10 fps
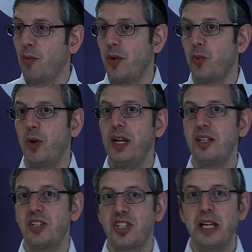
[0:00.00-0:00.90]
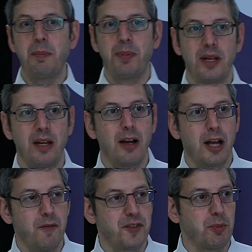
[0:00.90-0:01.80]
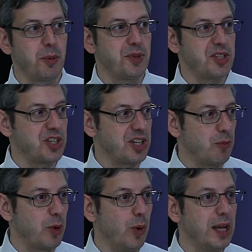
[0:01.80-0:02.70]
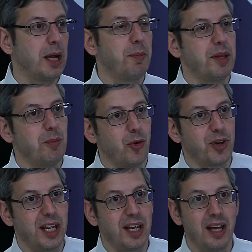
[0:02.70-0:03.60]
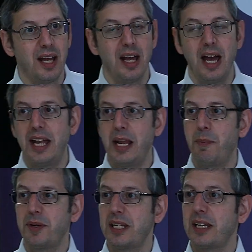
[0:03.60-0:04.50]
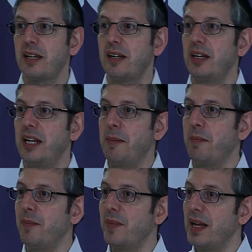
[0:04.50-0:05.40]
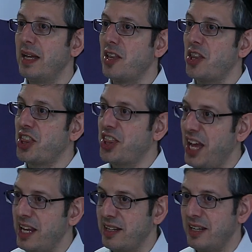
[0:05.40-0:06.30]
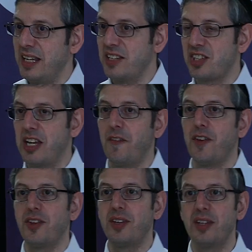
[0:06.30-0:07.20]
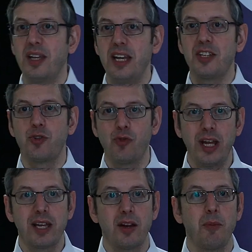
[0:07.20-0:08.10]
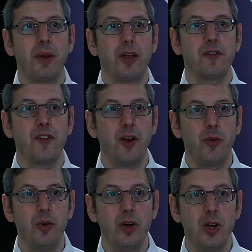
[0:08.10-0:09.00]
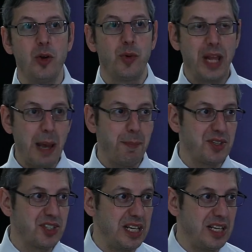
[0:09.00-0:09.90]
When we sleep in an uncomfortable position and we wake up in the morning and a particular limb then is given its regular blood flow, What happens